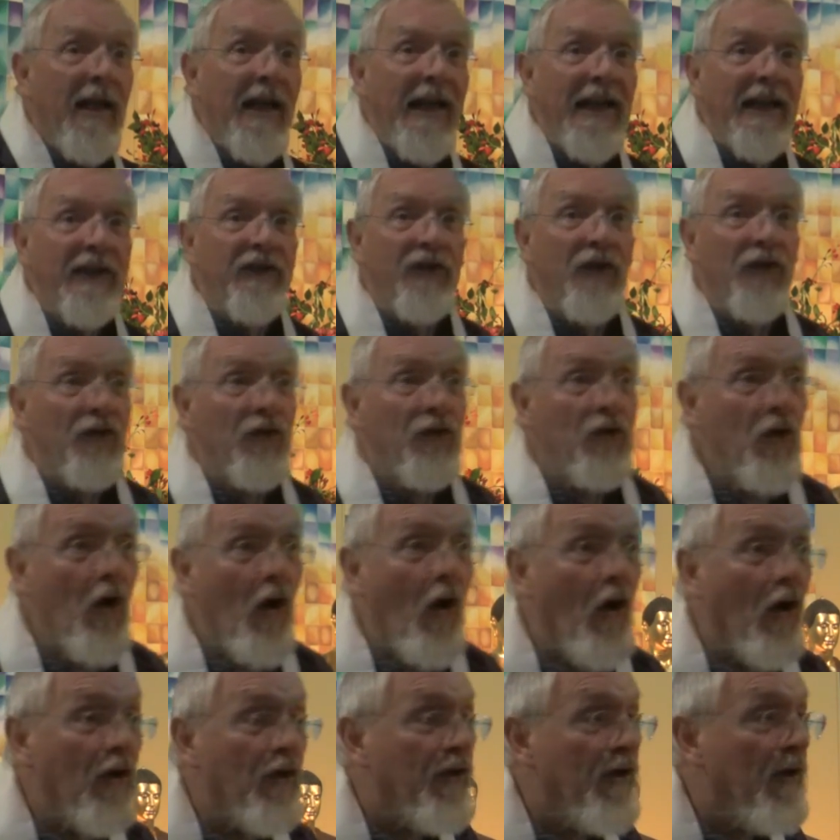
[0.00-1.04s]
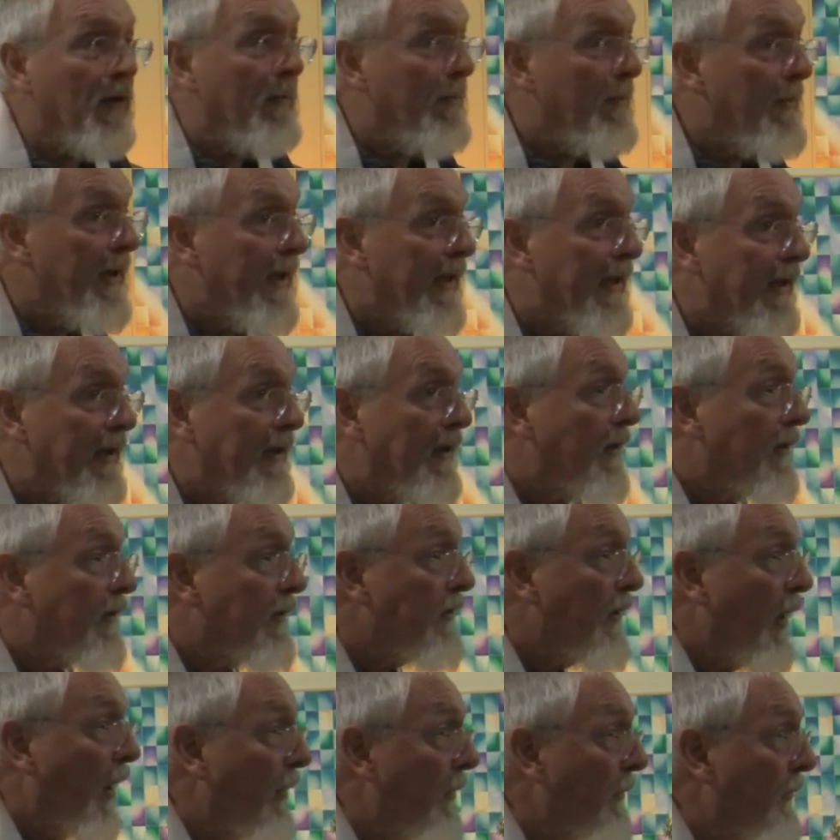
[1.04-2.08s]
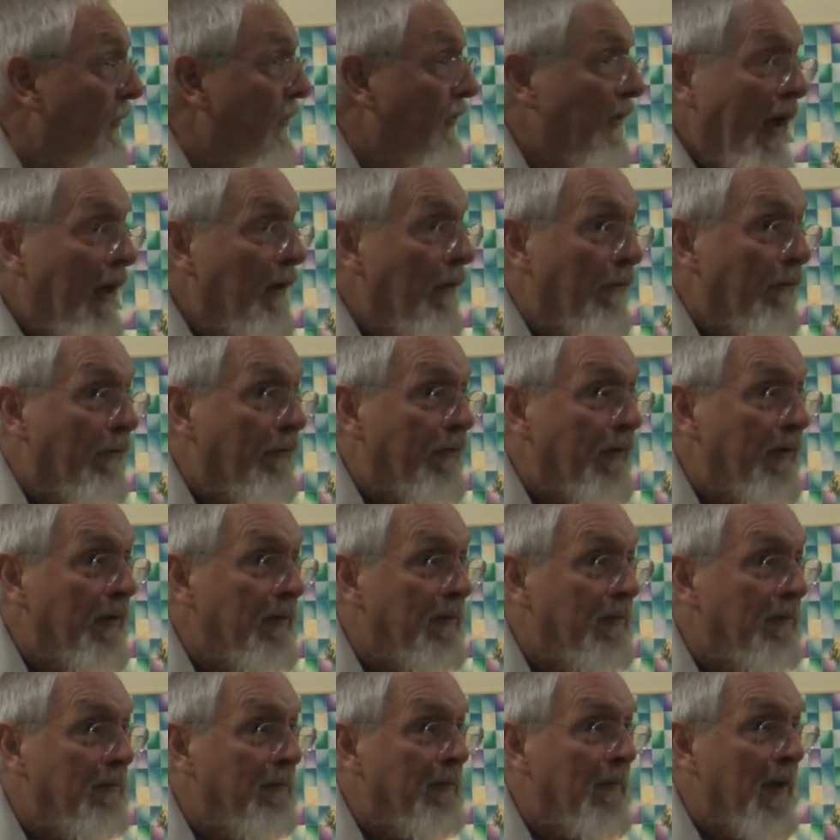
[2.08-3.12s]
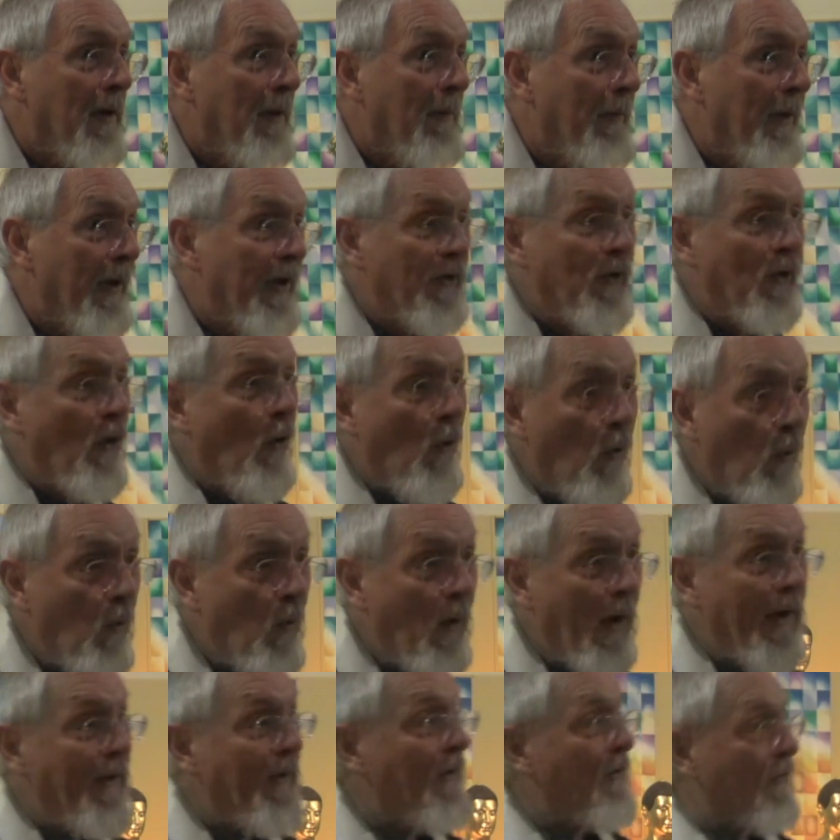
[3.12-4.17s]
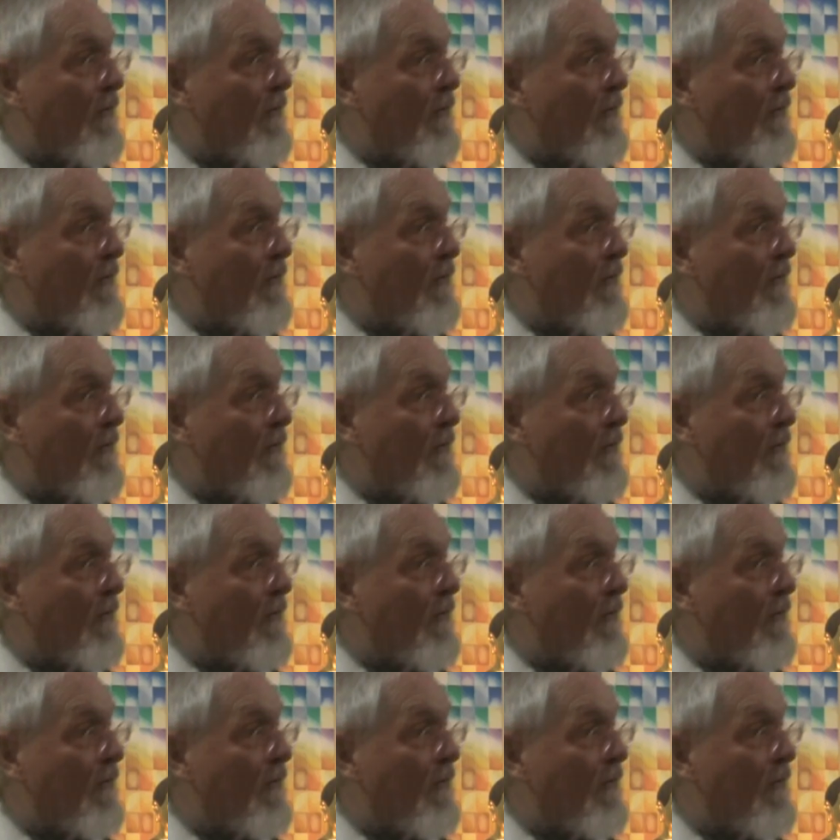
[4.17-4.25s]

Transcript: It does not mean no self, but it's always